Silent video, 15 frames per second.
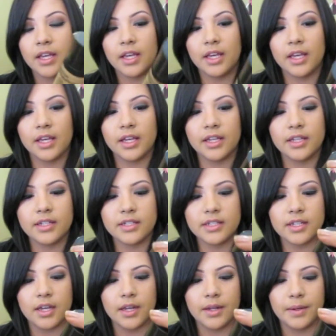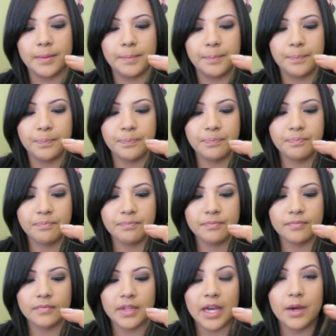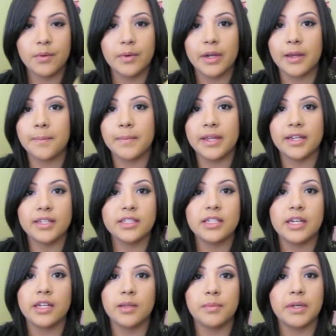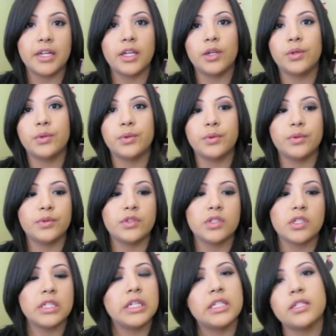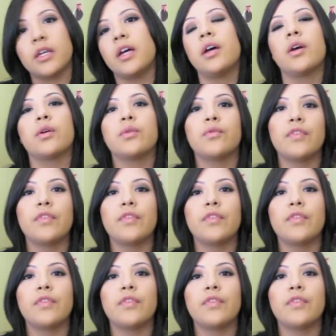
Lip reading: and I would recommend it to anybody who just needs a